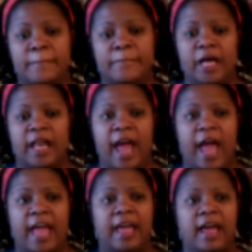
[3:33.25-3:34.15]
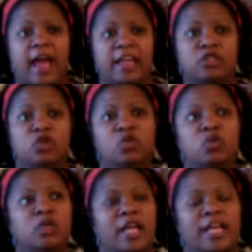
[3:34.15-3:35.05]
But I do
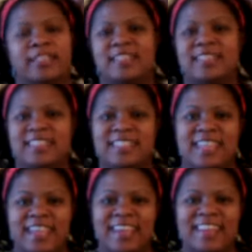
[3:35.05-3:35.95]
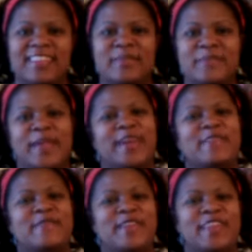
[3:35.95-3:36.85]
like to see the
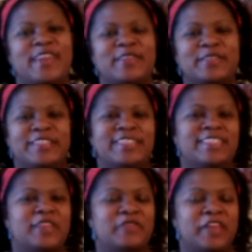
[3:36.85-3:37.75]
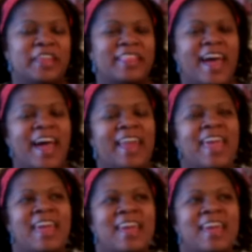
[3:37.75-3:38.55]
makeup videos and stuff like that.